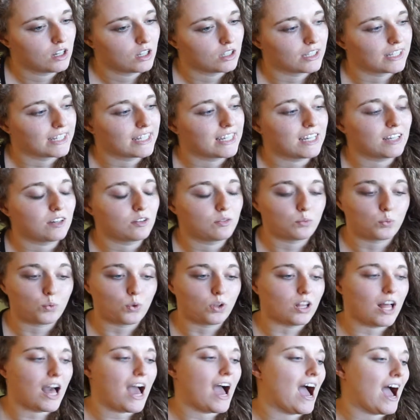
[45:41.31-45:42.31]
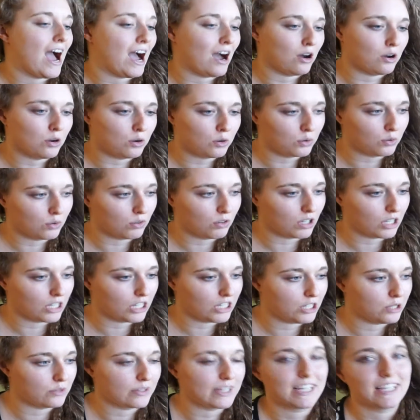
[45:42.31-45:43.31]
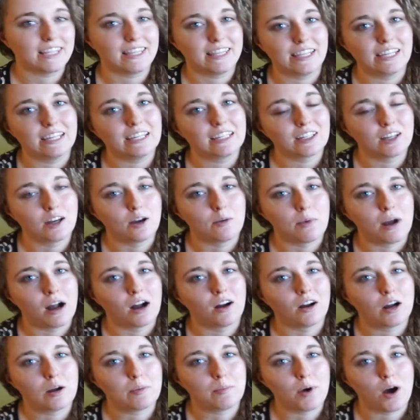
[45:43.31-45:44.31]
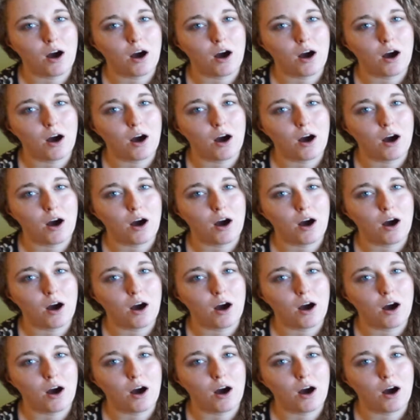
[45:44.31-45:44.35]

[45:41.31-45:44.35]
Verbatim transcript: like well how you could think about a